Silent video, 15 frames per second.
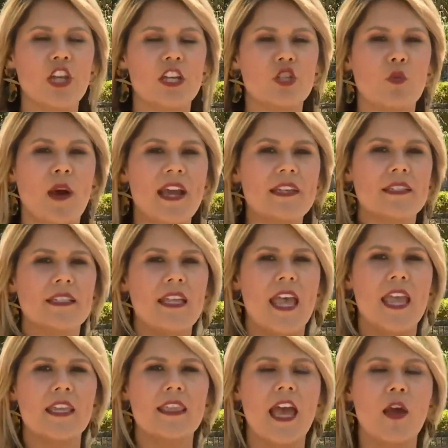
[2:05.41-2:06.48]
Judge White
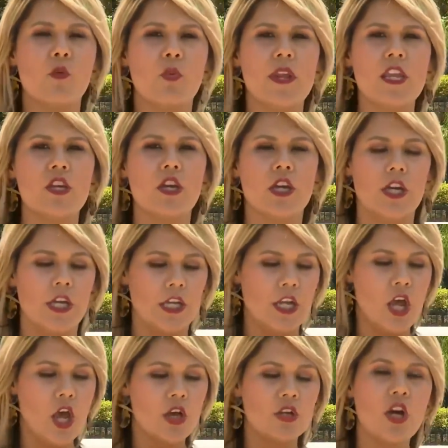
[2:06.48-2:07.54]
saying that we could
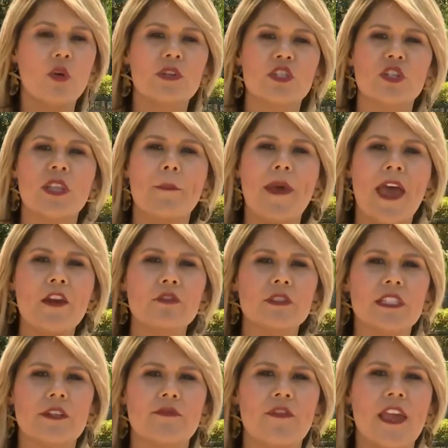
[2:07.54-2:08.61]
go into the
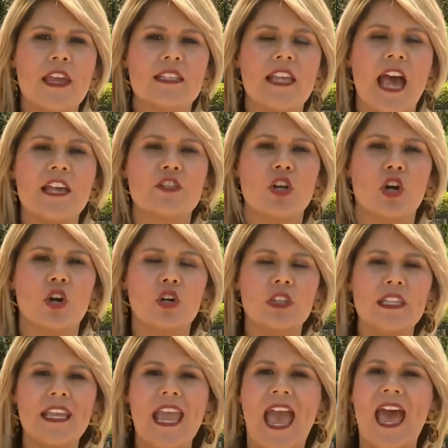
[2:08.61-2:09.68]
penalty phase as
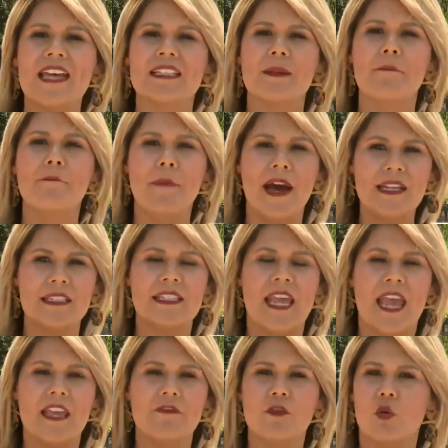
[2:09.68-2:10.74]
early as
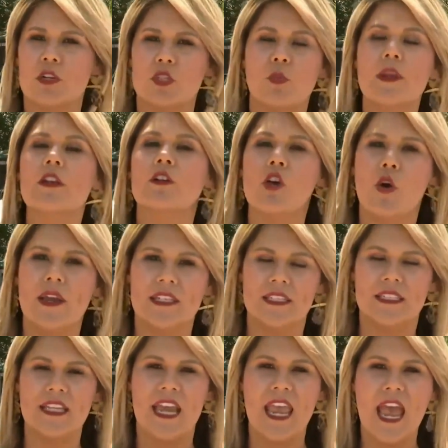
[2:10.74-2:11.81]
Monday. Of course, we are going to
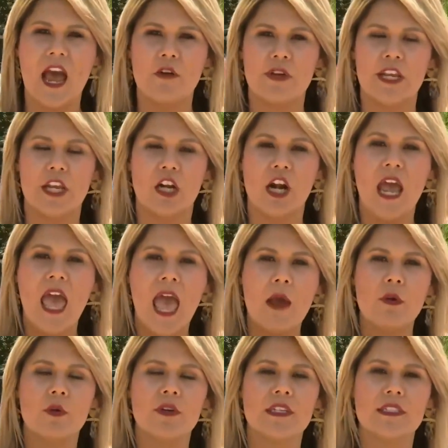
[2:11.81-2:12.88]
stay out here
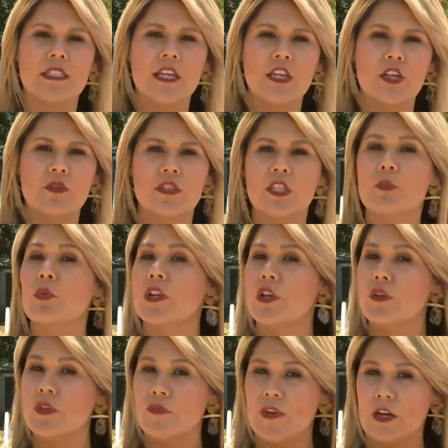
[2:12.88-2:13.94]
and we will continue to bring
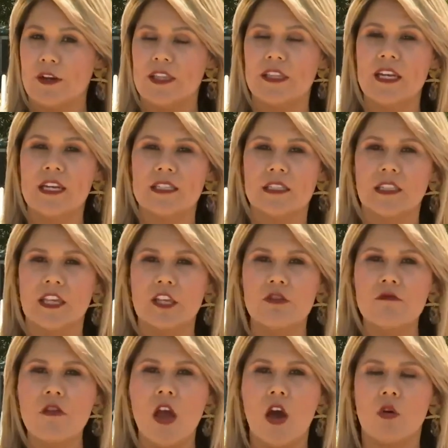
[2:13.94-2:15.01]
you the very latest and let
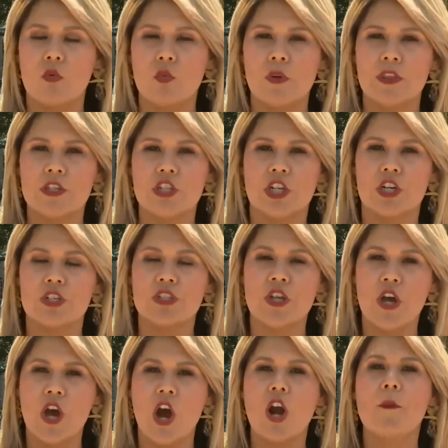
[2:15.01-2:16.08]
you know when the jurors
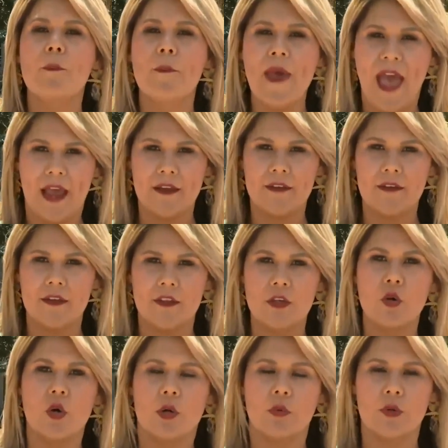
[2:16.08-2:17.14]
are back in the
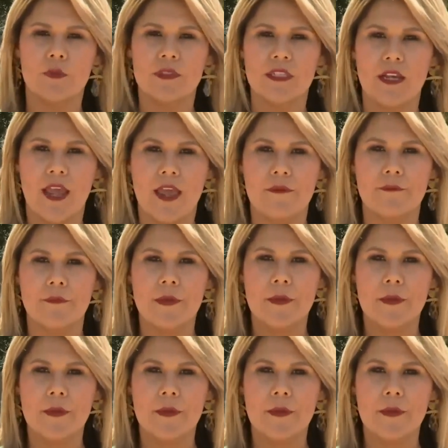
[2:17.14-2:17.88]
courtroom today.